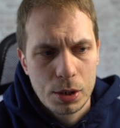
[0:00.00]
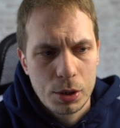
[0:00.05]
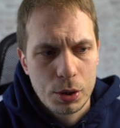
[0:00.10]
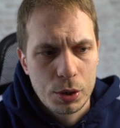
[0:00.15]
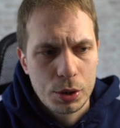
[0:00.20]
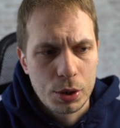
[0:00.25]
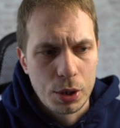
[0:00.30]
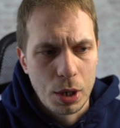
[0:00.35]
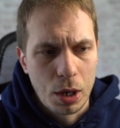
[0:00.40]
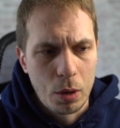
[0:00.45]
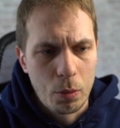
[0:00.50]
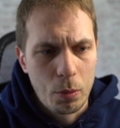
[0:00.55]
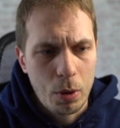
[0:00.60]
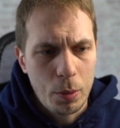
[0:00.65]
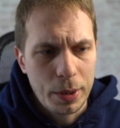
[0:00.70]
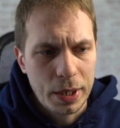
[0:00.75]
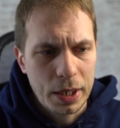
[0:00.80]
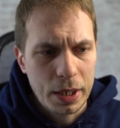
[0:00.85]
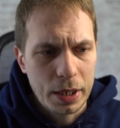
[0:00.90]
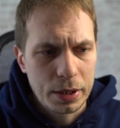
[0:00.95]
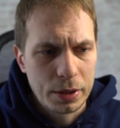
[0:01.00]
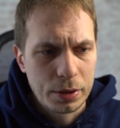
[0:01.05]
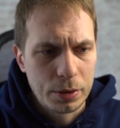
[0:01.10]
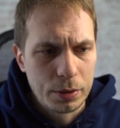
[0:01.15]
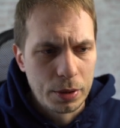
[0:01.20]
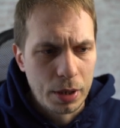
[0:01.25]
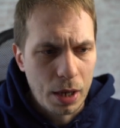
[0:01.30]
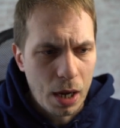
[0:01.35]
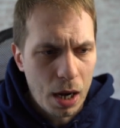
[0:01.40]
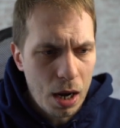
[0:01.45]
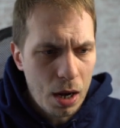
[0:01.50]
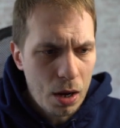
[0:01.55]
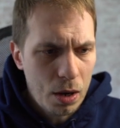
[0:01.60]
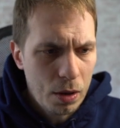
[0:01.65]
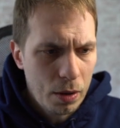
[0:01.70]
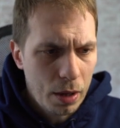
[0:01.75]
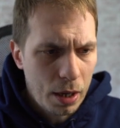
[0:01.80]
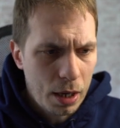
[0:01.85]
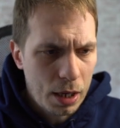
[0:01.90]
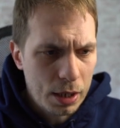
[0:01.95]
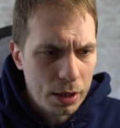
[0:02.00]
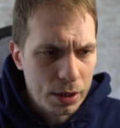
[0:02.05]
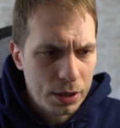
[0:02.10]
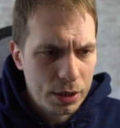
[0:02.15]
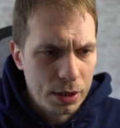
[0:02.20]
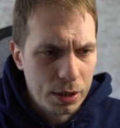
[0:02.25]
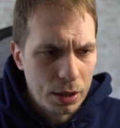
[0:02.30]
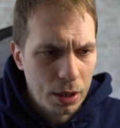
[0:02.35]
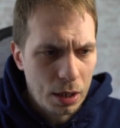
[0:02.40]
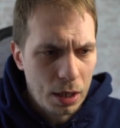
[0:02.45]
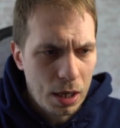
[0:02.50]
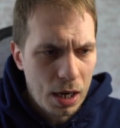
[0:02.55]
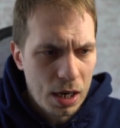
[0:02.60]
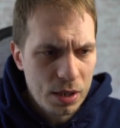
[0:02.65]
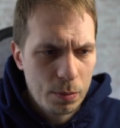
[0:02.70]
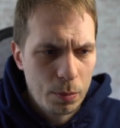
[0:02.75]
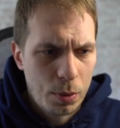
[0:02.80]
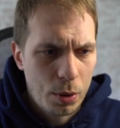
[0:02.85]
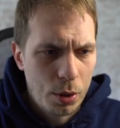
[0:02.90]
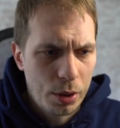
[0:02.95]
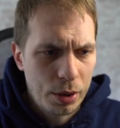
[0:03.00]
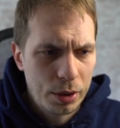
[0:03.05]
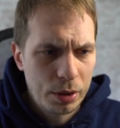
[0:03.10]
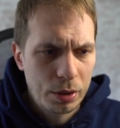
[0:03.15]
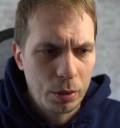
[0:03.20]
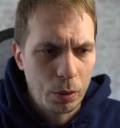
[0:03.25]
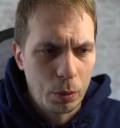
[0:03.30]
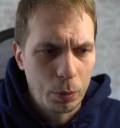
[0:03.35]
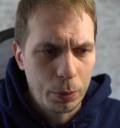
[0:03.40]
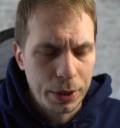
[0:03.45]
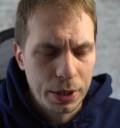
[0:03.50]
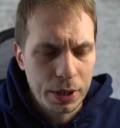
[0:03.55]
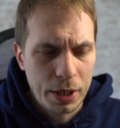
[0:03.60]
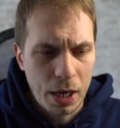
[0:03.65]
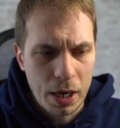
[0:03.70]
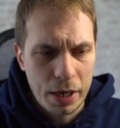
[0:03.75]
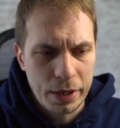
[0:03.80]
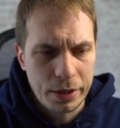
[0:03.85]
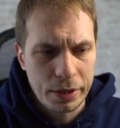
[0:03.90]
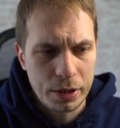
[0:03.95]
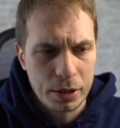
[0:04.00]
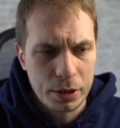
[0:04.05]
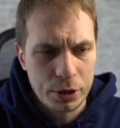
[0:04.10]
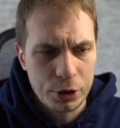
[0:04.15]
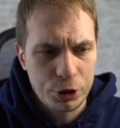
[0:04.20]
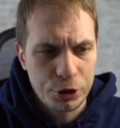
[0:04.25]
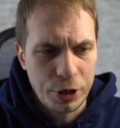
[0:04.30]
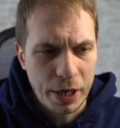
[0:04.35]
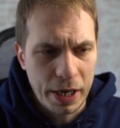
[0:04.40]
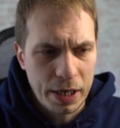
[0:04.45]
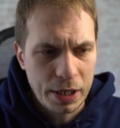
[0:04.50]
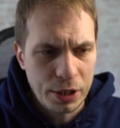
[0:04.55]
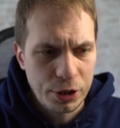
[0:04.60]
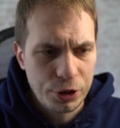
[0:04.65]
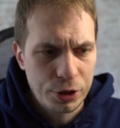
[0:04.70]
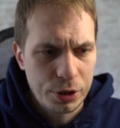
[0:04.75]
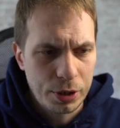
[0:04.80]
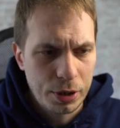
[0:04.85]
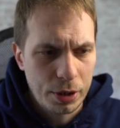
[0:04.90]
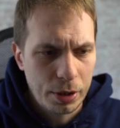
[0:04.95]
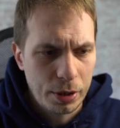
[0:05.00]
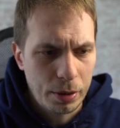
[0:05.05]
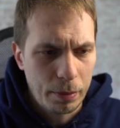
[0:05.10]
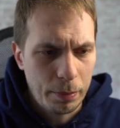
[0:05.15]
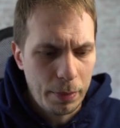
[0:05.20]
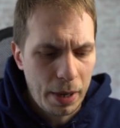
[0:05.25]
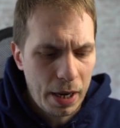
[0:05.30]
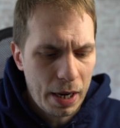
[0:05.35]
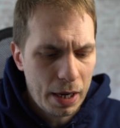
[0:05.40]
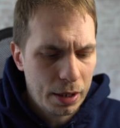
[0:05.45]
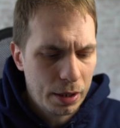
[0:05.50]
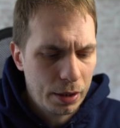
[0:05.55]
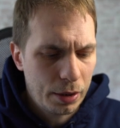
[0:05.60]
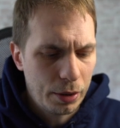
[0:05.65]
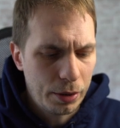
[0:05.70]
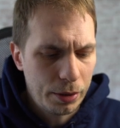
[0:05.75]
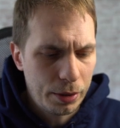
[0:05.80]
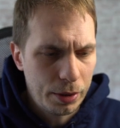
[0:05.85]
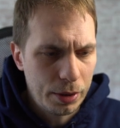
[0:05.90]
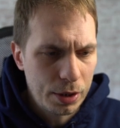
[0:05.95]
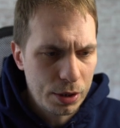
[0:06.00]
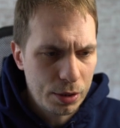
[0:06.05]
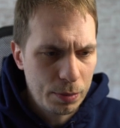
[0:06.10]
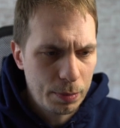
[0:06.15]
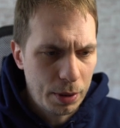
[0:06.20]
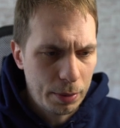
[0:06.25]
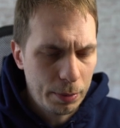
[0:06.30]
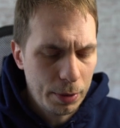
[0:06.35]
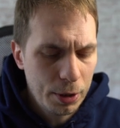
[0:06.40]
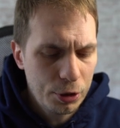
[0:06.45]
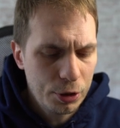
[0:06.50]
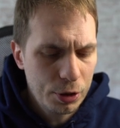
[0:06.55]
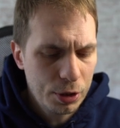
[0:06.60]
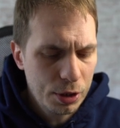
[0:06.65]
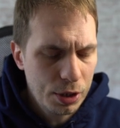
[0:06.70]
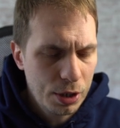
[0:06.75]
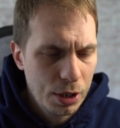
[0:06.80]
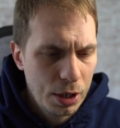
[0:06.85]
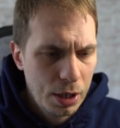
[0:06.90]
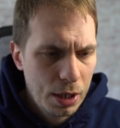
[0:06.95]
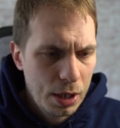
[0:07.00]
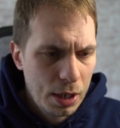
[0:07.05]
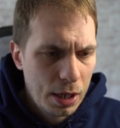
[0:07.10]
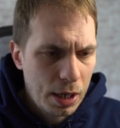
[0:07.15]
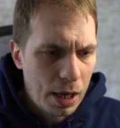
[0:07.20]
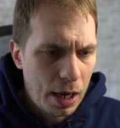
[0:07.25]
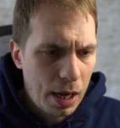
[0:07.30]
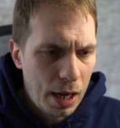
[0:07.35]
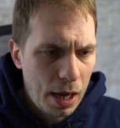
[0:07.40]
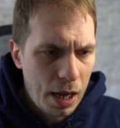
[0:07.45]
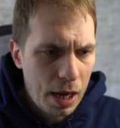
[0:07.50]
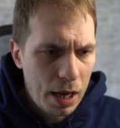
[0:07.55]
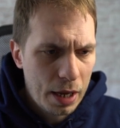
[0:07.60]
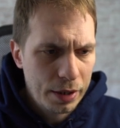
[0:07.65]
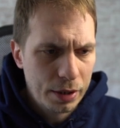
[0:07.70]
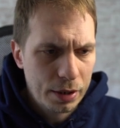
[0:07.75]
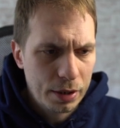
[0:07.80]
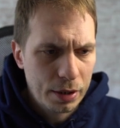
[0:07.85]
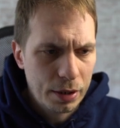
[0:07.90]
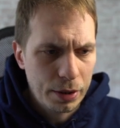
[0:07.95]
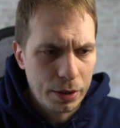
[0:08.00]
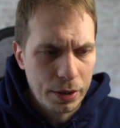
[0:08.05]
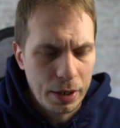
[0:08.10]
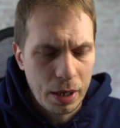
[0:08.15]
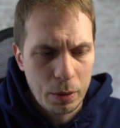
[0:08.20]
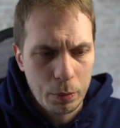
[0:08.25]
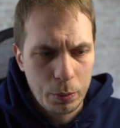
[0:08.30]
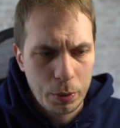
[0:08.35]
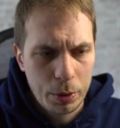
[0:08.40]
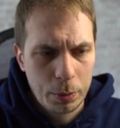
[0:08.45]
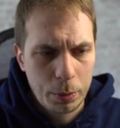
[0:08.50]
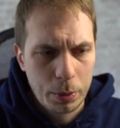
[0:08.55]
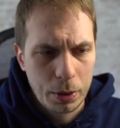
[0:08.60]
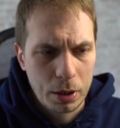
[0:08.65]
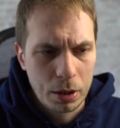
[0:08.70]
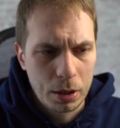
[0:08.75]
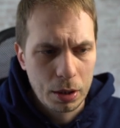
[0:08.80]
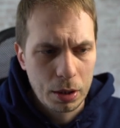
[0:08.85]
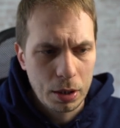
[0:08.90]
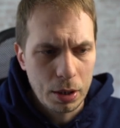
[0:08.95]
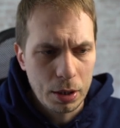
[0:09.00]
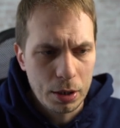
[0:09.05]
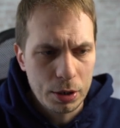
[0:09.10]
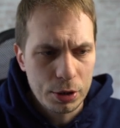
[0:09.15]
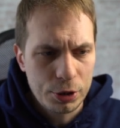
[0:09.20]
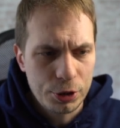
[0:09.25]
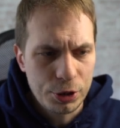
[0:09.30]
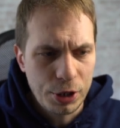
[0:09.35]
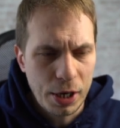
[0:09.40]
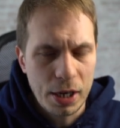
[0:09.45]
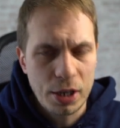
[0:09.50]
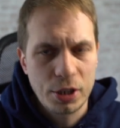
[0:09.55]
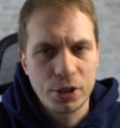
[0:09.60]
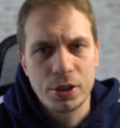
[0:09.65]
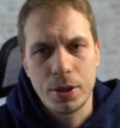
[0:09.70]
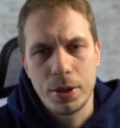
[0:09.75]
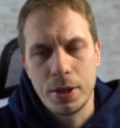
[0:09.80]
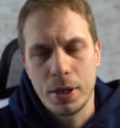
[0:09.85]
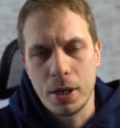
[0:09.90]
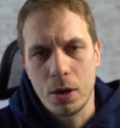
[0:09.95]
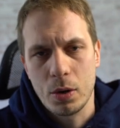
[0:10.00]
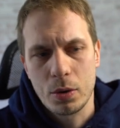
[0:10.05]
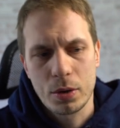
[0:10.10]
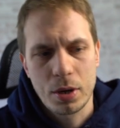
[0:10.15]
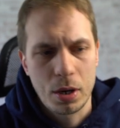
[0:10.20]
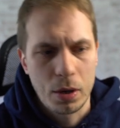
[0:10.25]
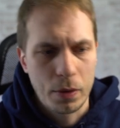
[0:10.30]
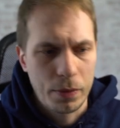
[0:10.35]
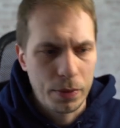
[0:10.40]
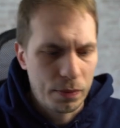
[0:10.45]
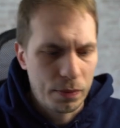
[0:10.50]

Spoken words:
So what we can do now, as last point, we can change back these permissions, and then we will change the owner of the